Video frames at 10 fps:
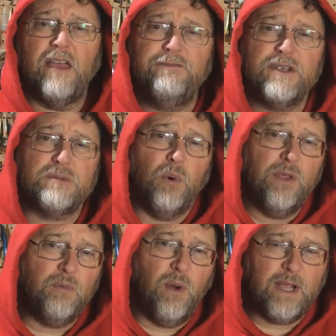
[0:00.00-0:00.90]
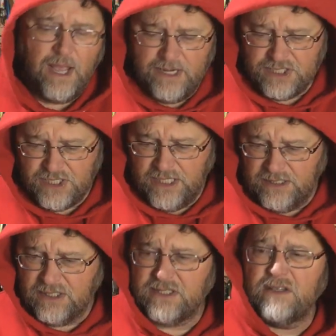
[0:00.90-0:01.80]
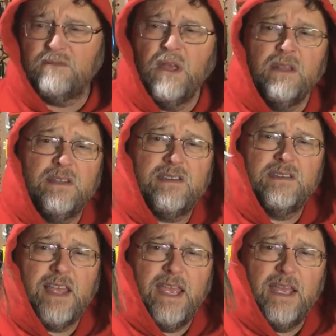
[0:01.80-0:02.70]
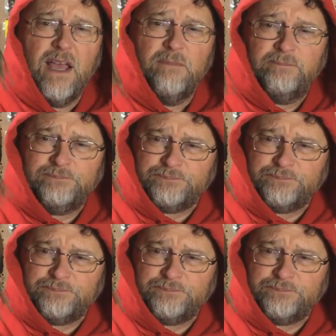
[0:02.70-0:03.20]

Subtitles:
I fish more than one kind of jig. This is a